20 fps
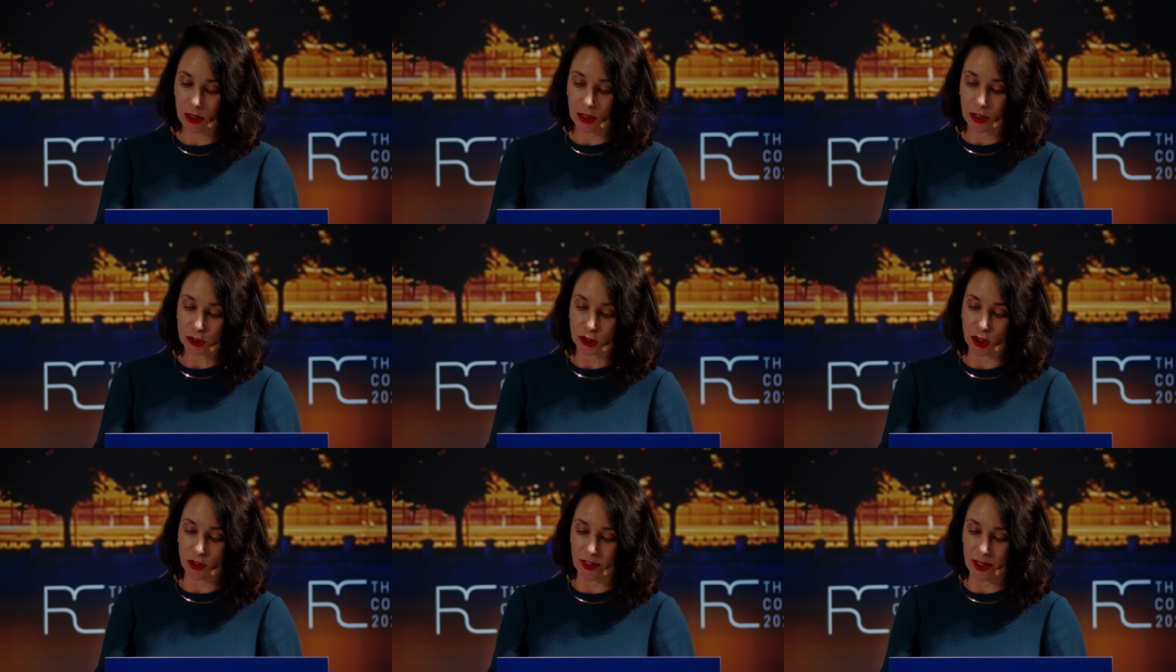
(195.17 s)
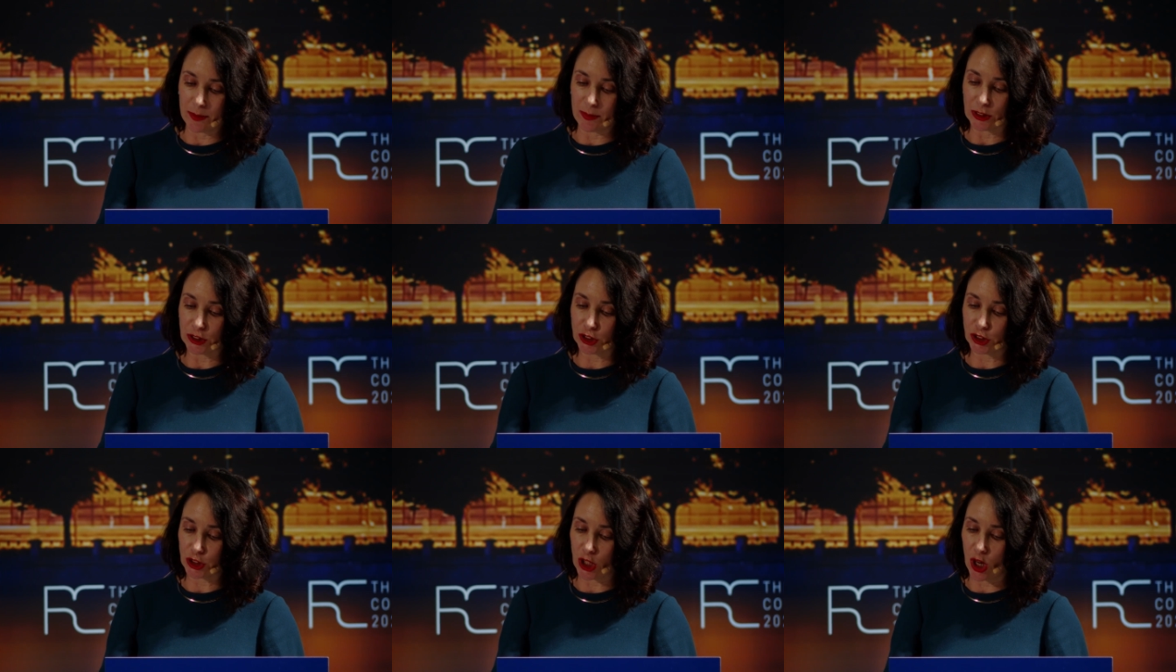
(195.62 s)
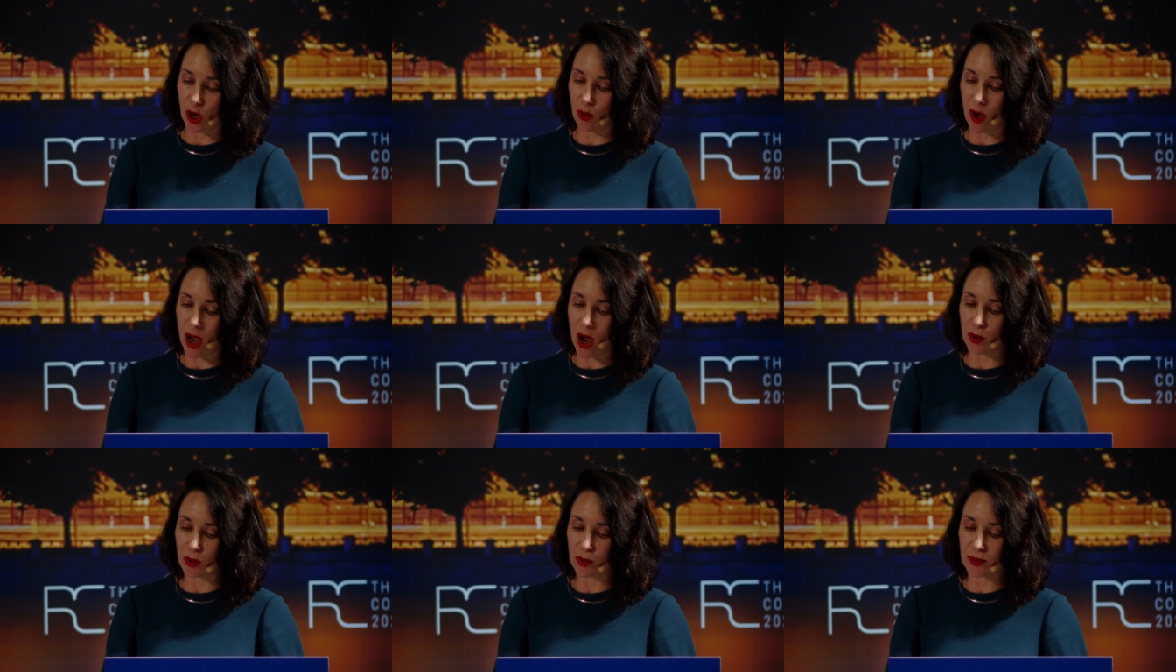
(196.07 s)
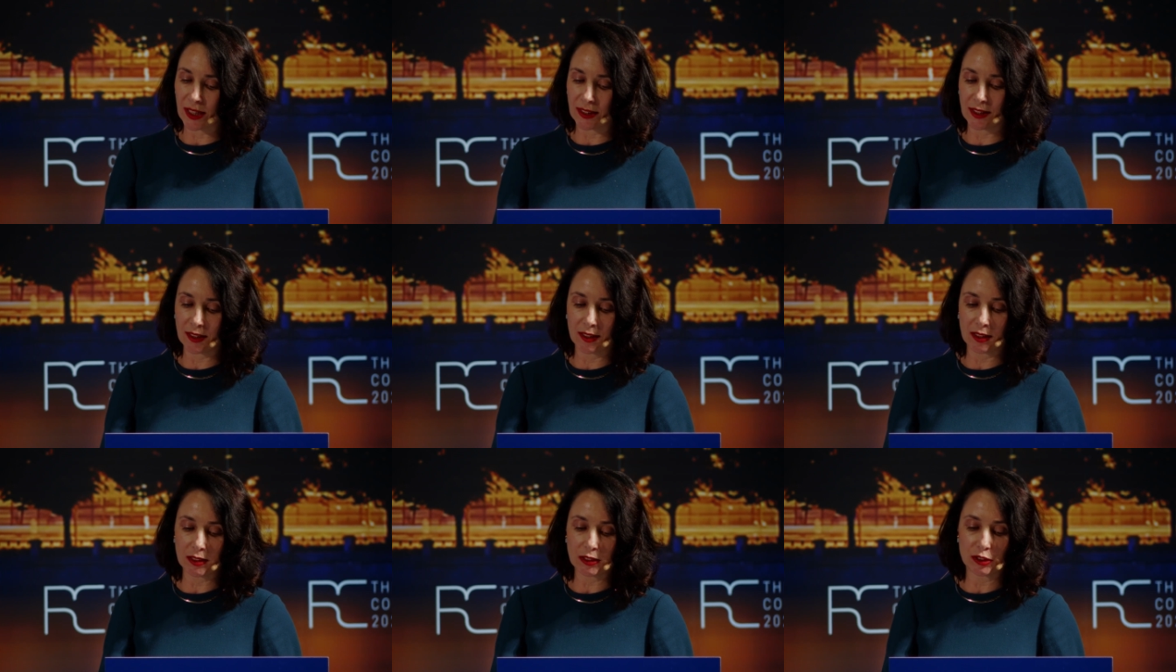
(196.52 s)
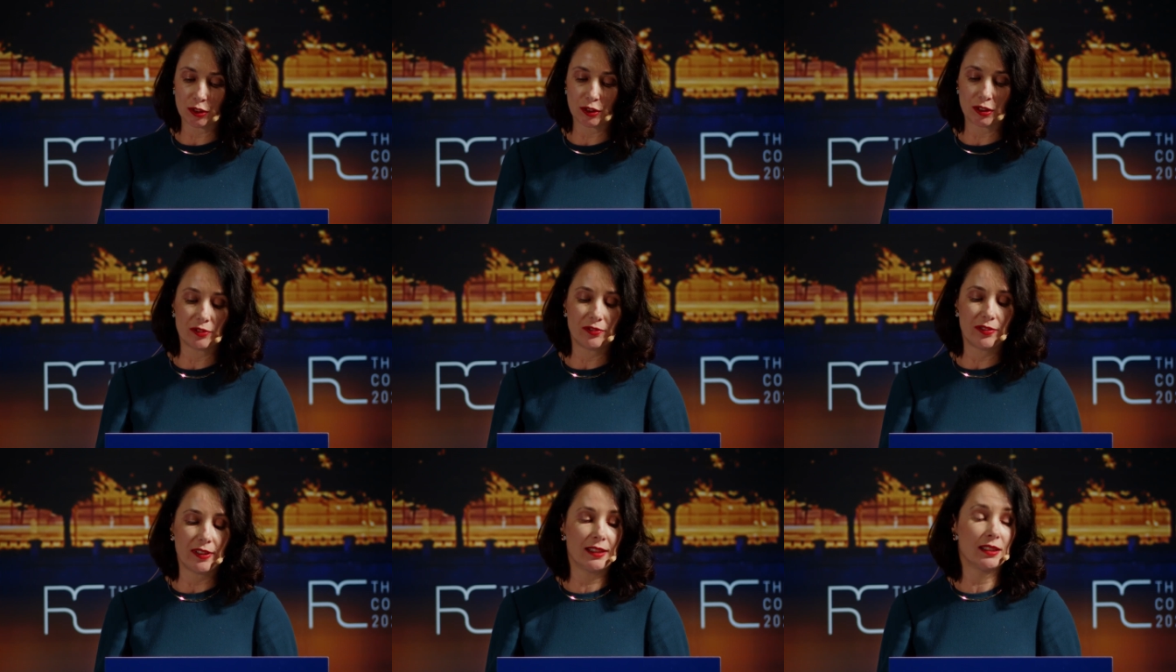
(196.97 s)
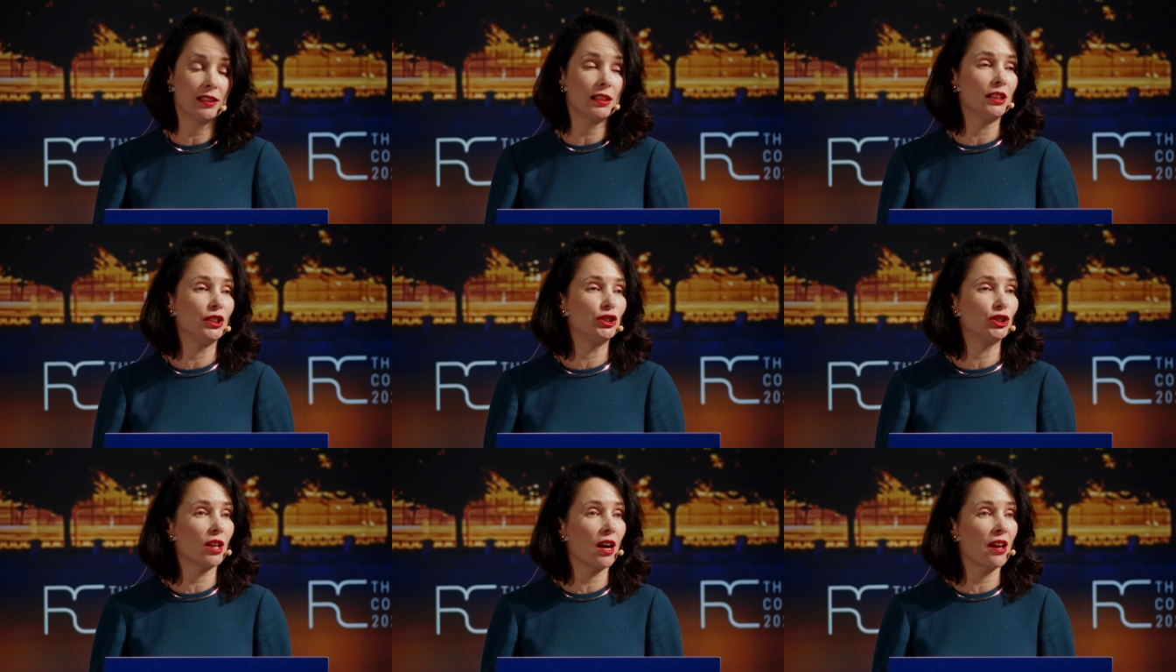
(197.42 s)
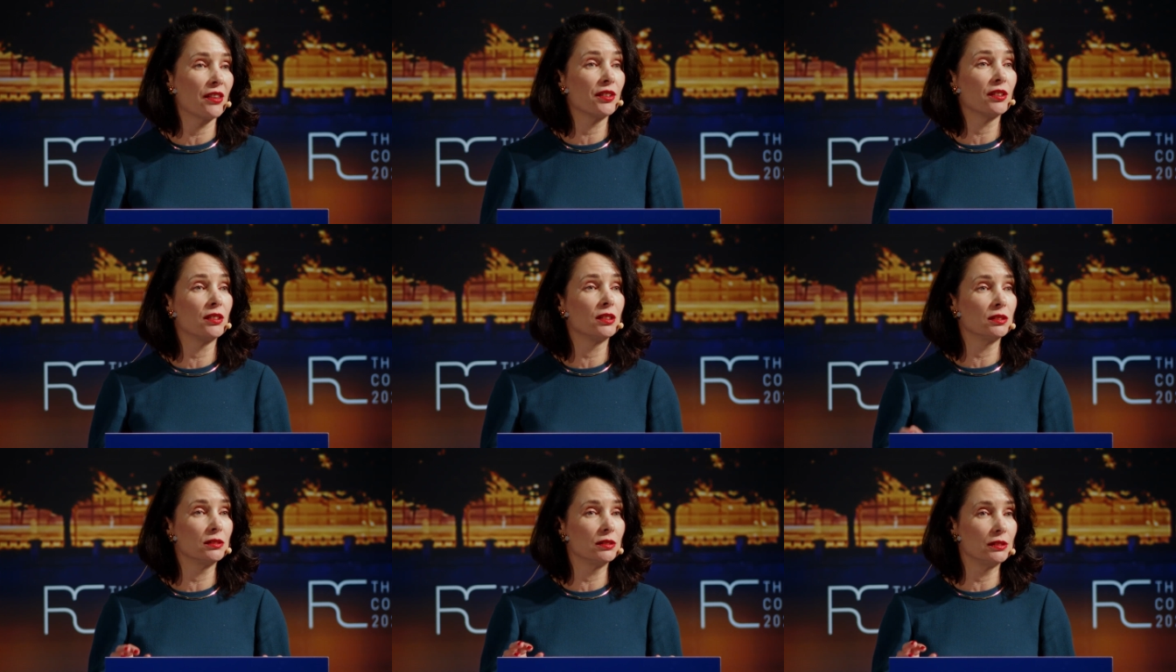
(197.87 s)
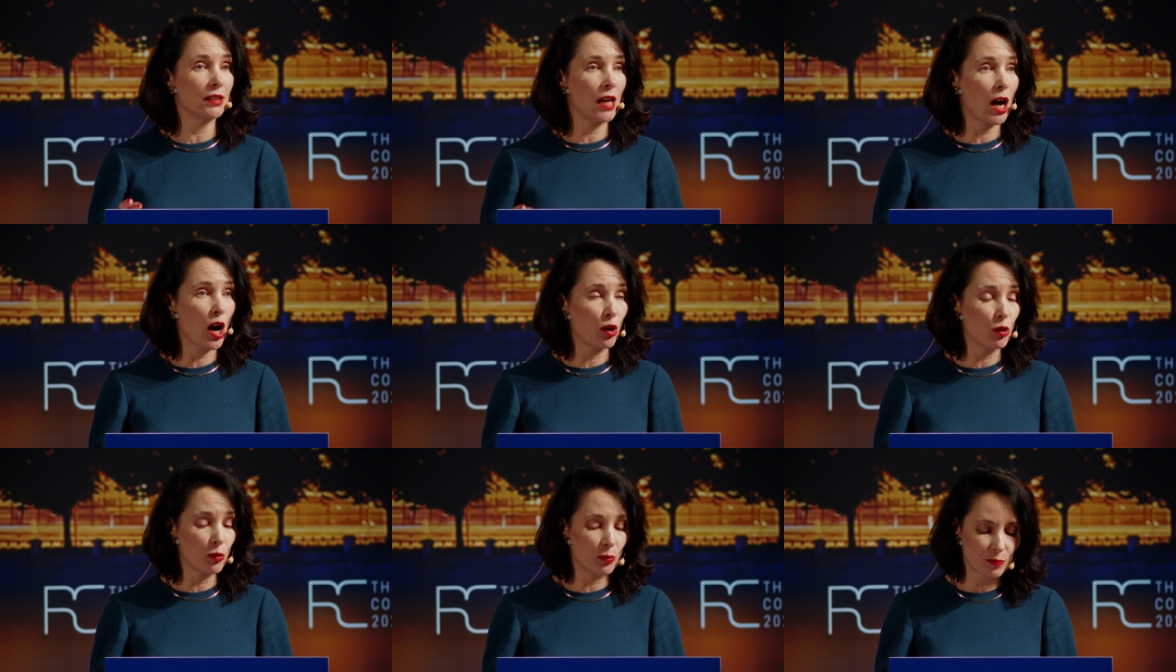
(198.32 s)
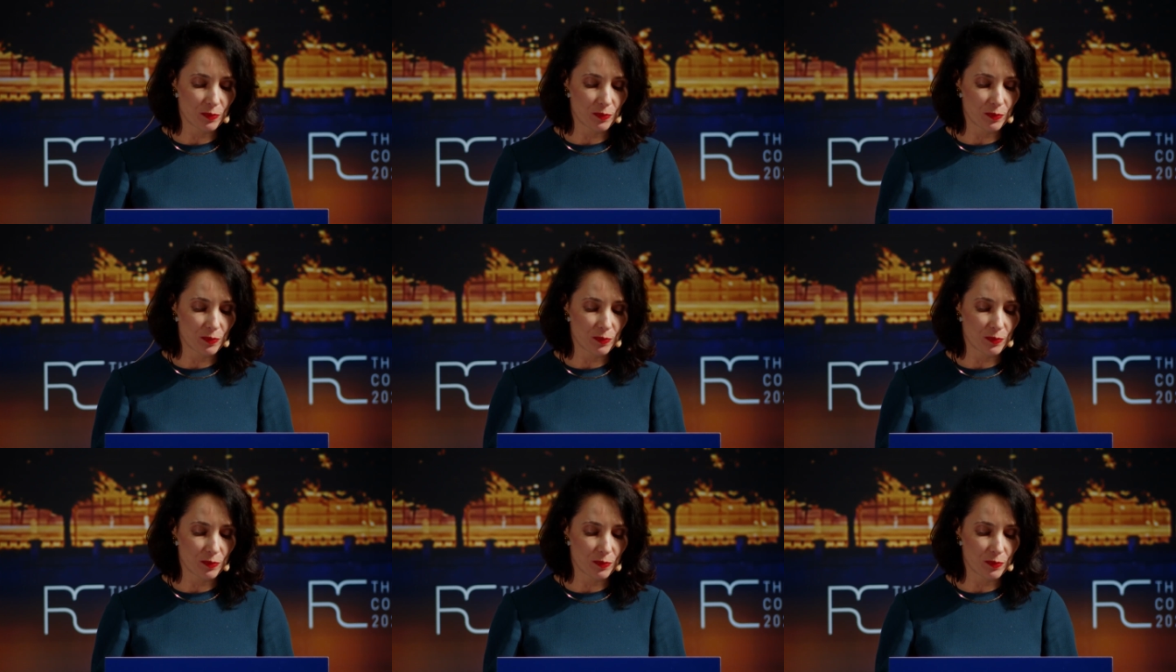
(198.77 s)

So we must show our readiness to defend each other now.